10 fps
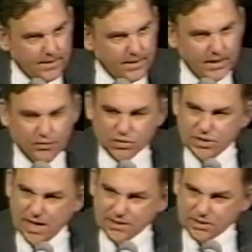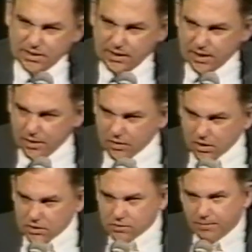He was not sitting there to
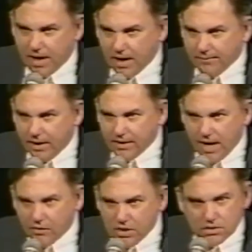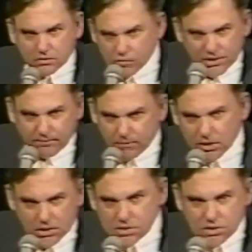conspire about how he could
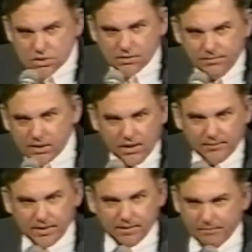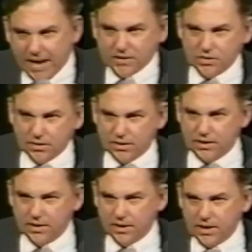reemerge and become an ambassador or
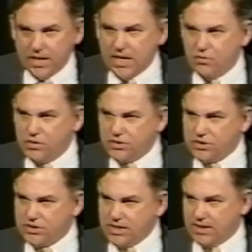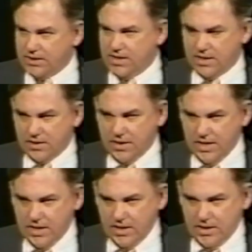anything. He was sitting there
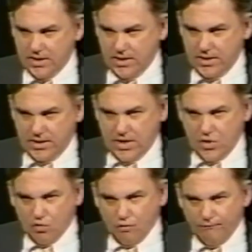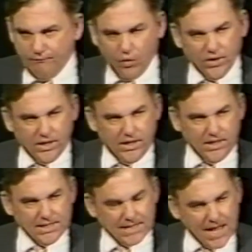fully
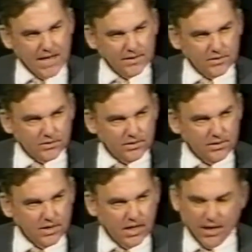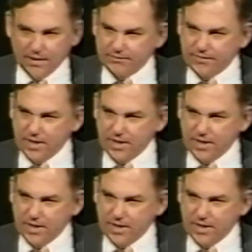cognizant of